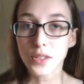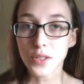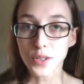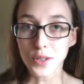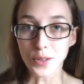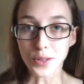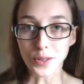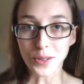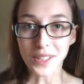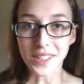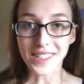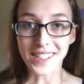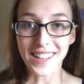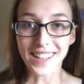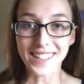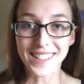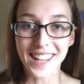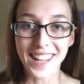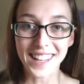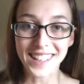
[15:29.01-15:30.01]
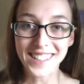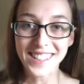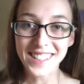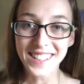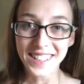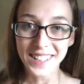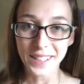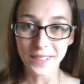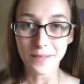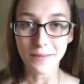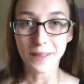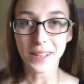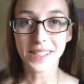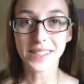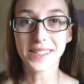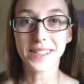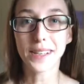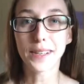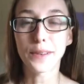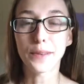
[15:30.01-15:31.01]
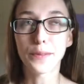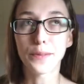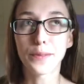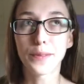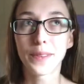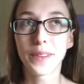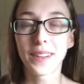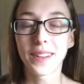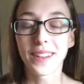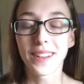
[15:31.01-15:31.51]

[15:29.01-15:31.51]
do is I tend to give myself,